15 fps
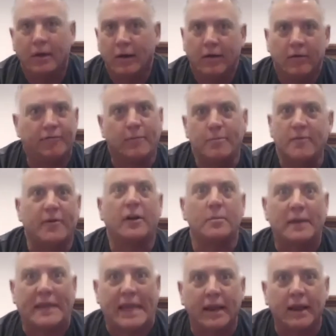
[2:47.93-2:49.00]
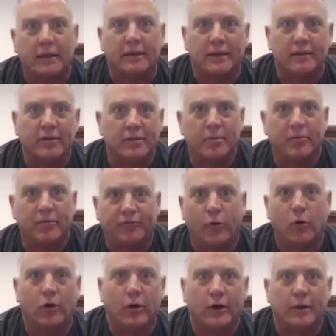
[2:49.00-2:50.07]
from the very beginning, even
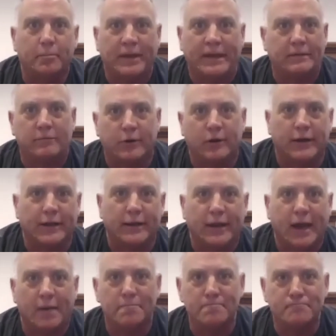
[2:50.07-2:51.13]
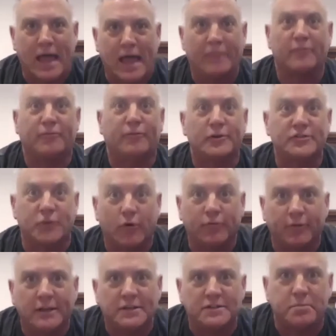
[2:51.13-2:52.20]
before Pete really had the first
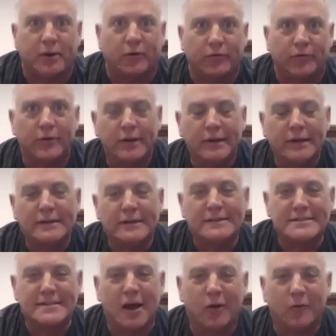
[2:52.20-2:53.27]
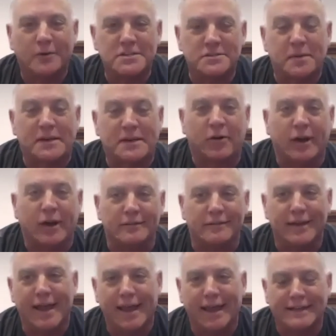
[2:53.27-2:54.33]
orphanage built, so which has been great.
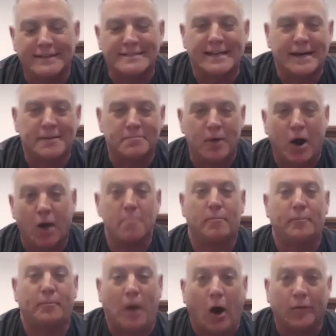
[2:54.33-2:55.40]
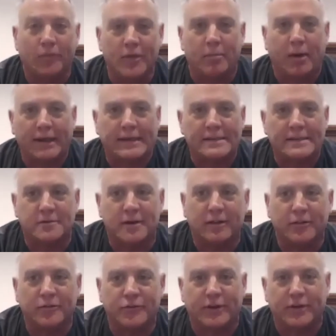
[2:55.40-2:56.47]
And I'm on the bike as well,
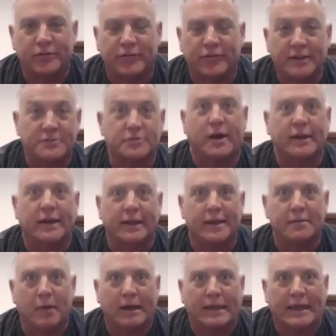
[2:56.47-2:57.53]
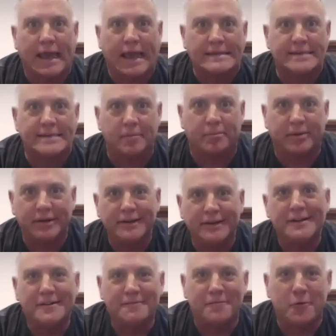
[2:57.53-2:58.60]
as you can see, trying to get my Ks up
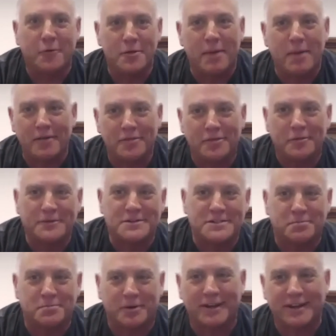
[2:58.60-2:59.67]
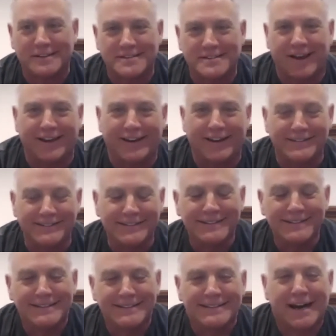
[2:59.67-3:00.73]
for the month, which is pretty exciting.
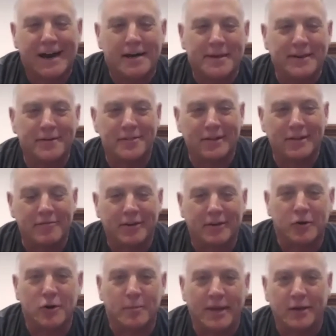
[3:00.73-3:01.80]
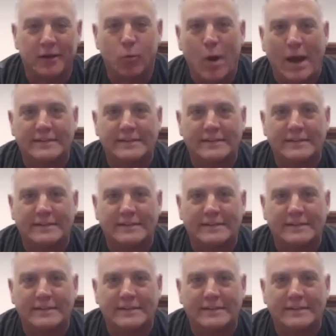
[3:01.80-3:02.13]
I'm here in the living room in wet,